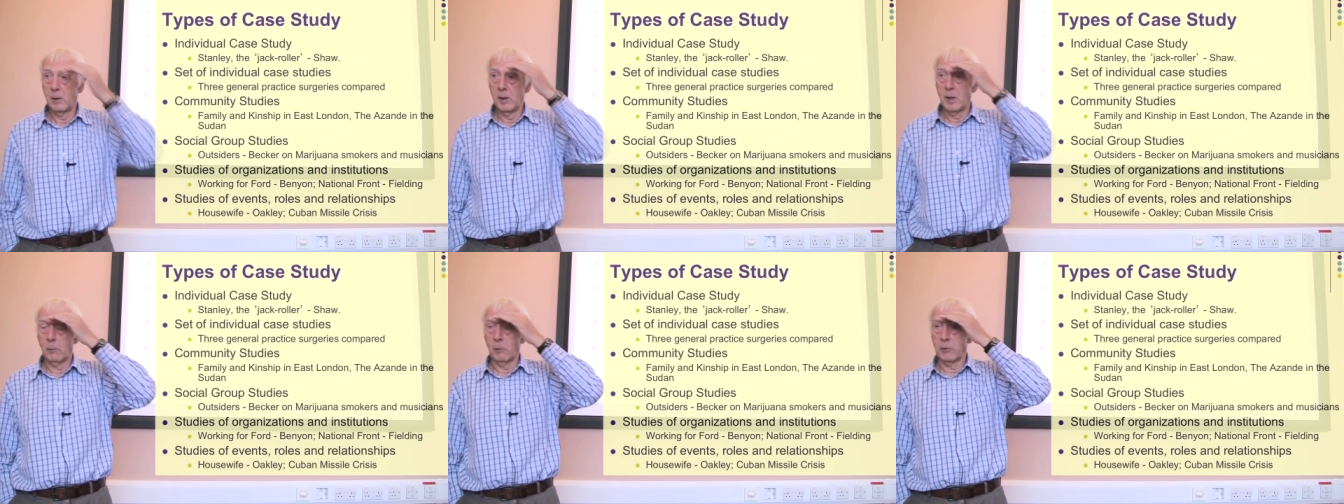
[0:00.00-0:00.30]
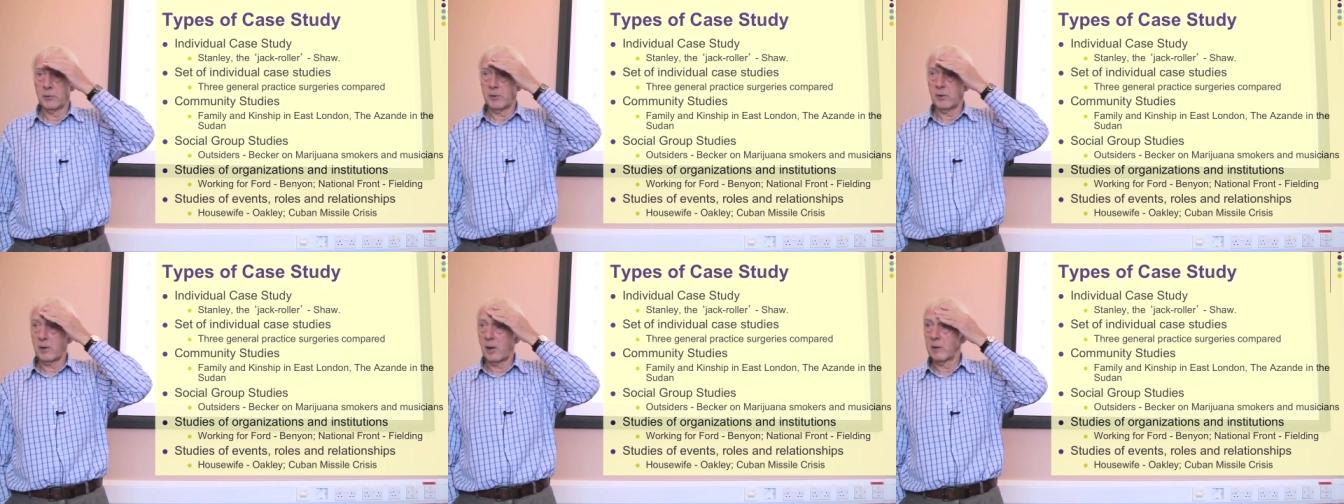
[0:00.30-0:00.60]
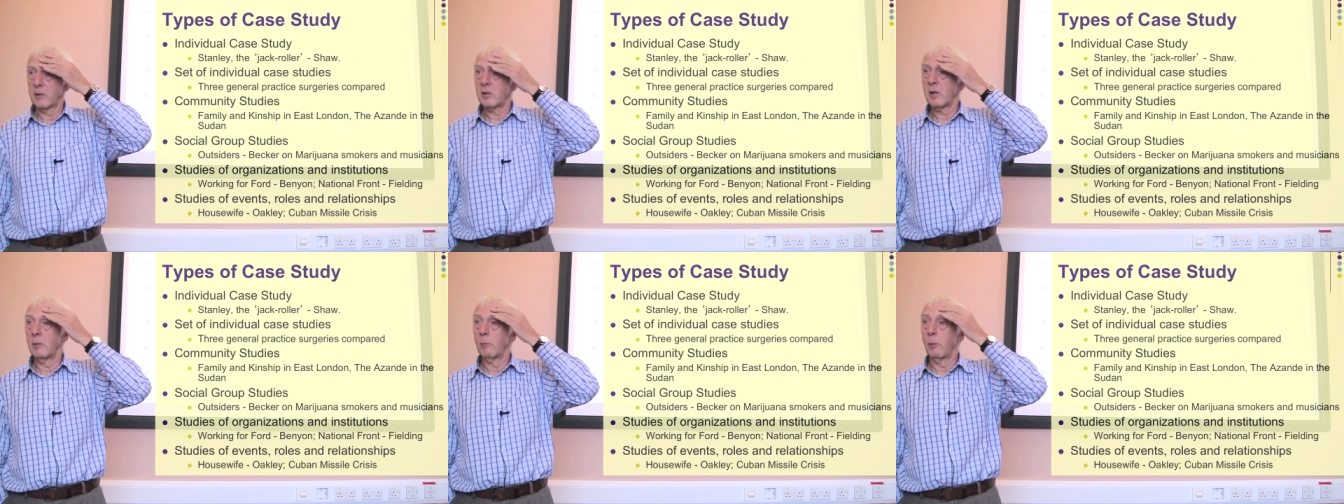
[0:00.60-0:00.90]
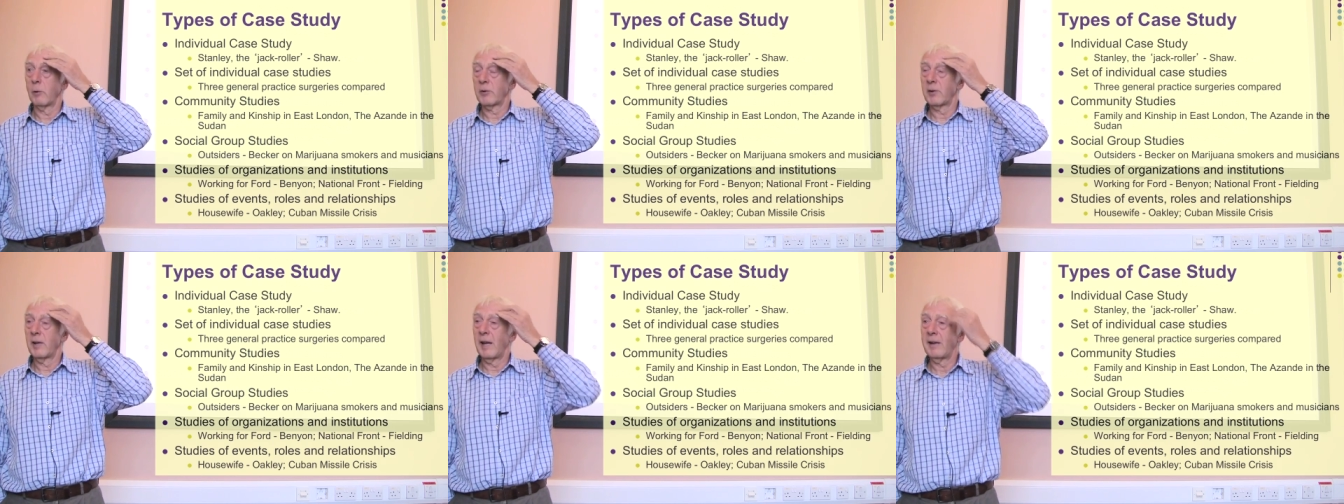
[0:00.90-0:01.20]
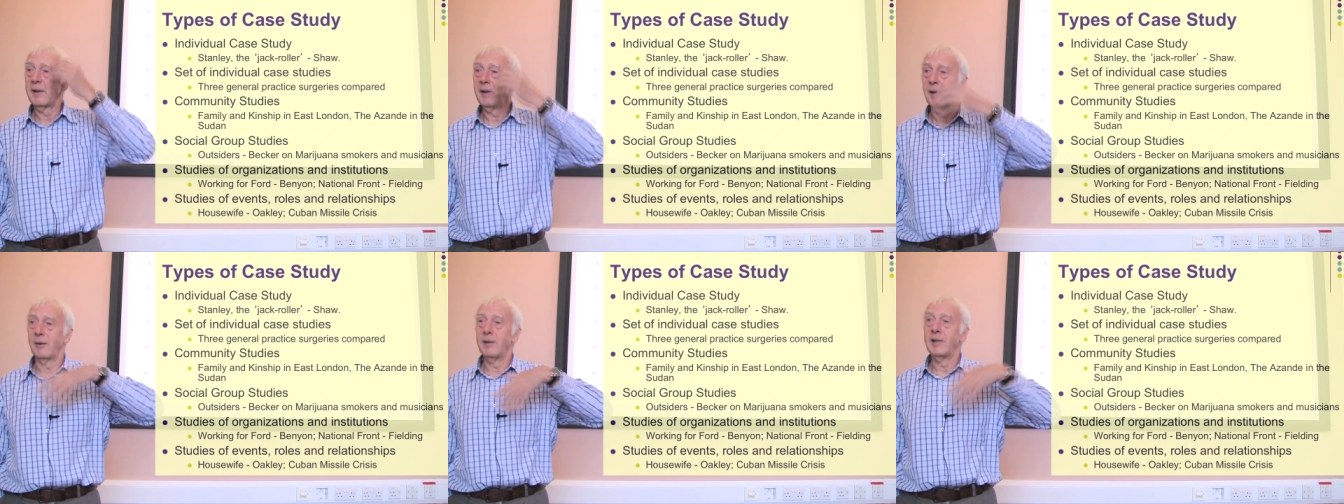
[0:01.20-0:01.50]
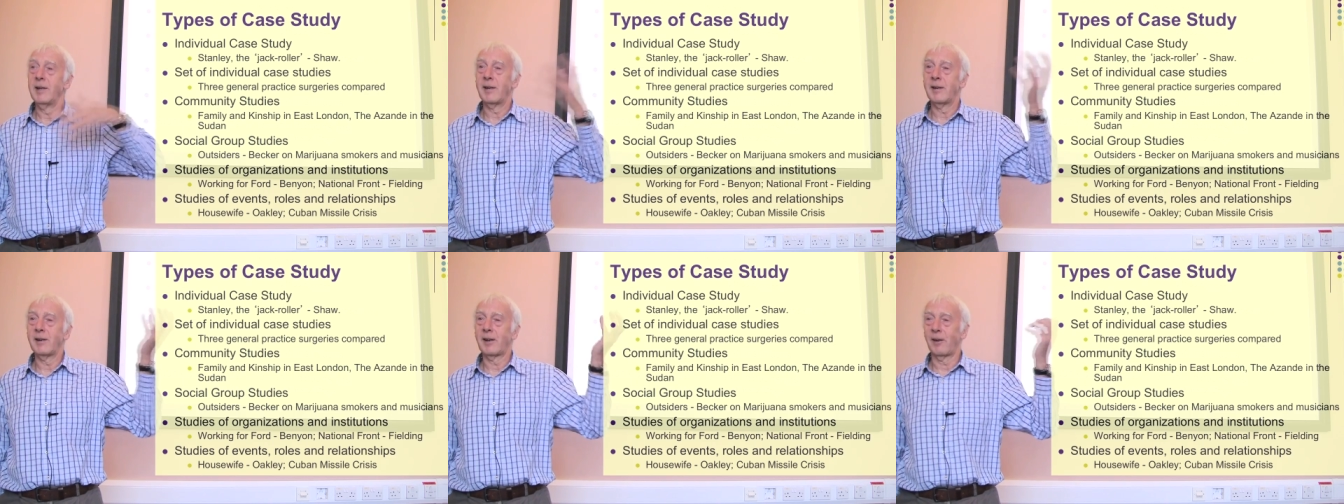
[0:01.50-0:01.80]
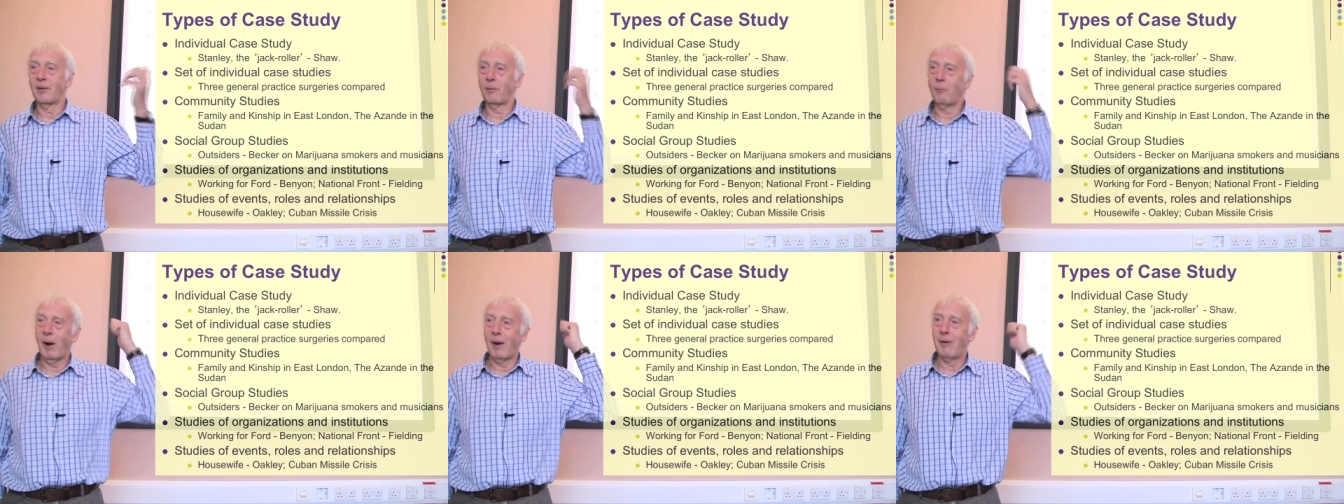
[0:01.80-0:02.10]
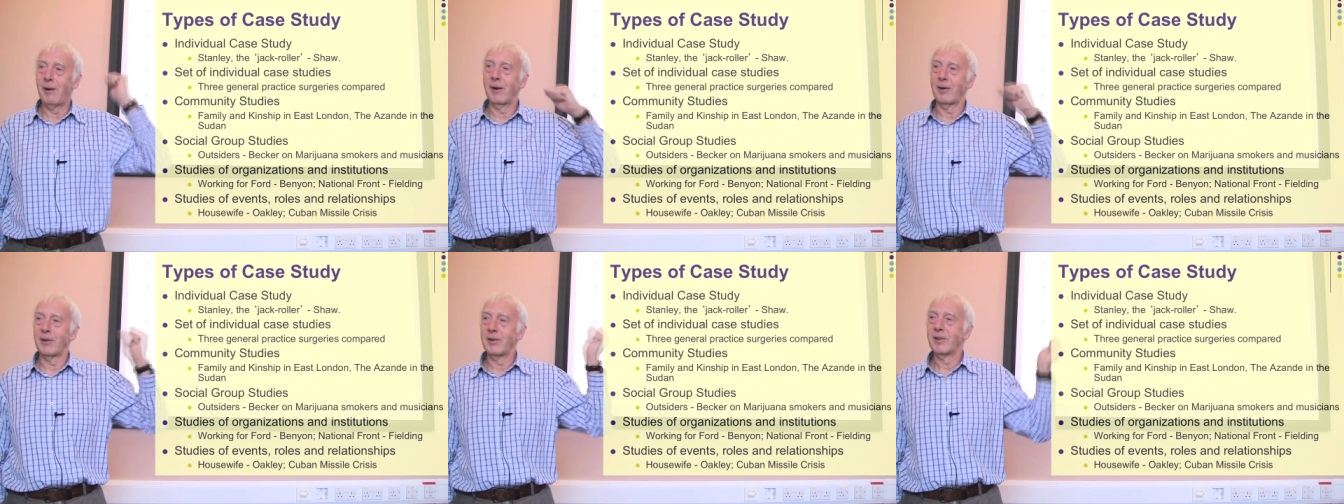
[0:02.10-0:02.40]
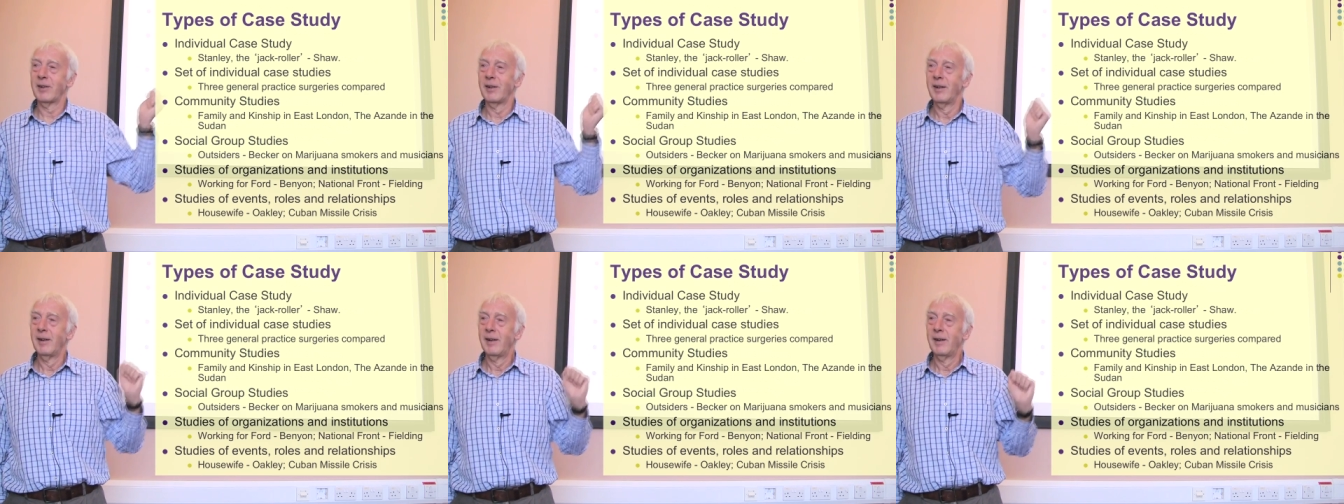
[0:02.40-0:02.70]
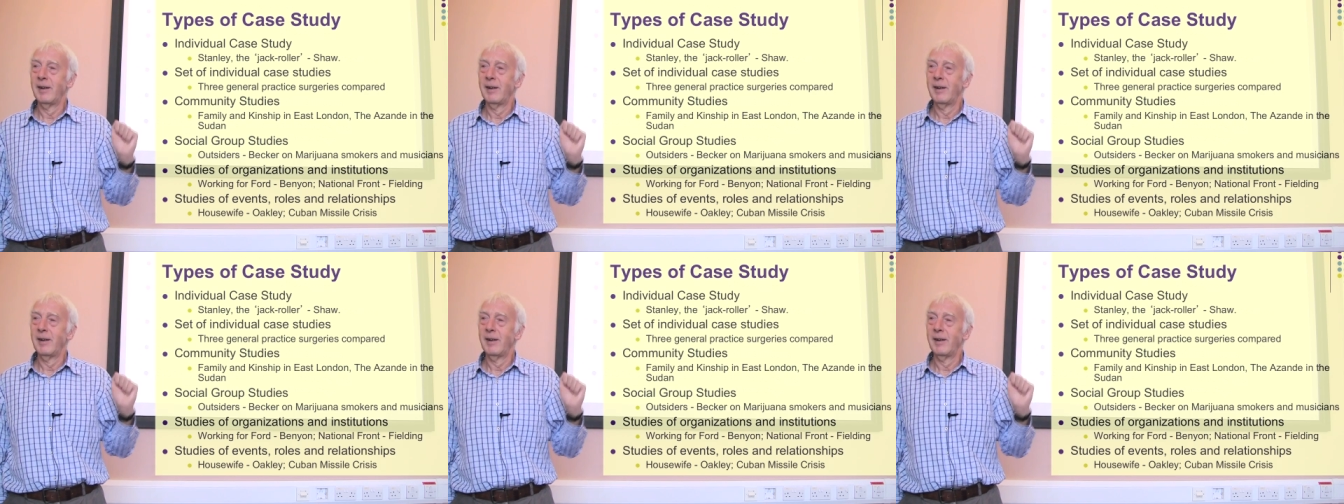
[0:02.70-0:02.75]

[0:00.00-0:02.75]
It wasn't kind of, you know, he didn't kind of wear it on his...